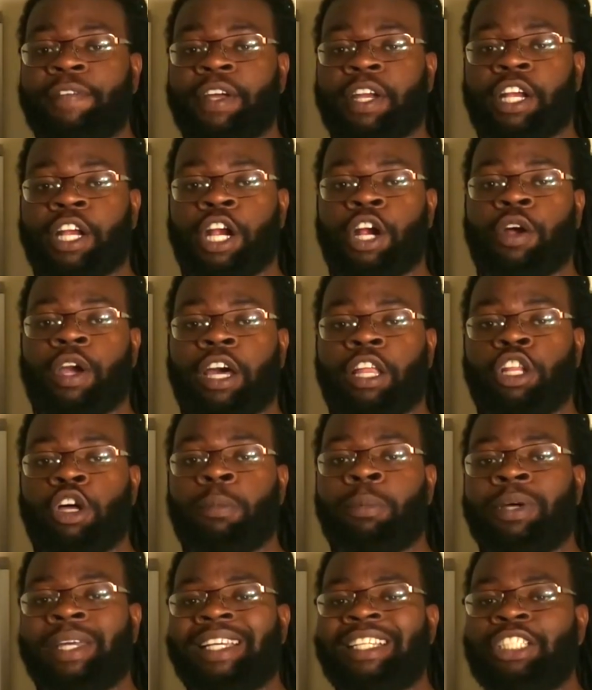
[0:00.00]
of the current
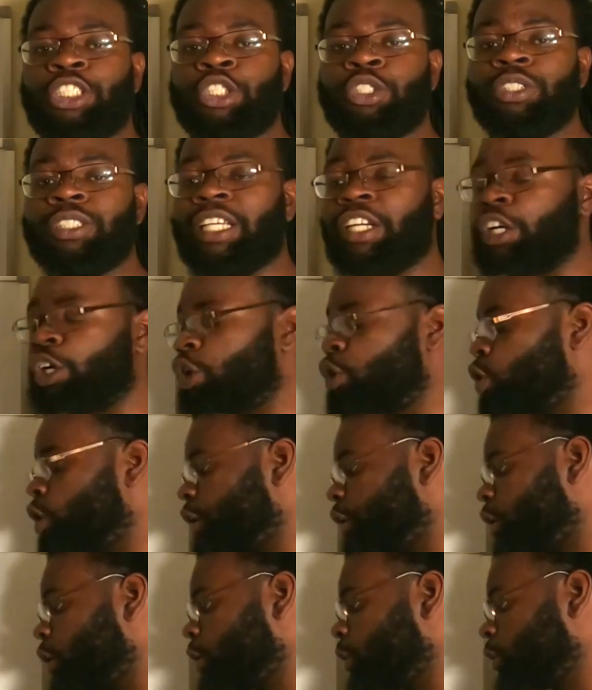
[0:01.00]
global issues that are
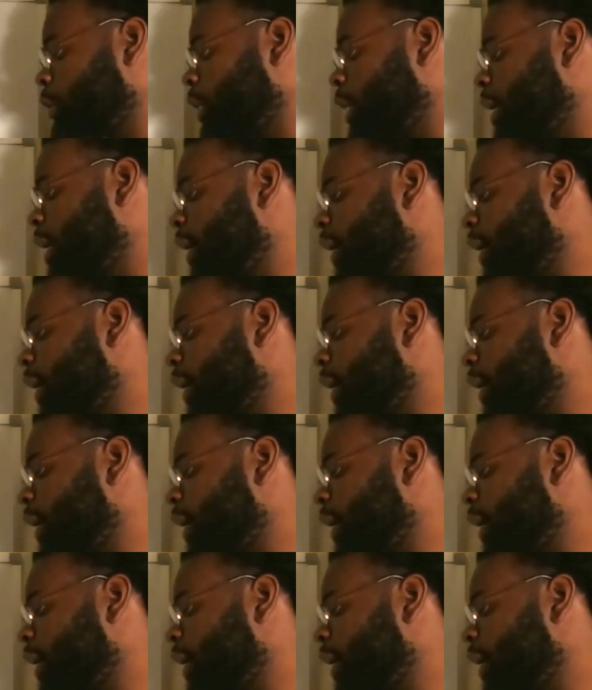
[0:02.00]
going on,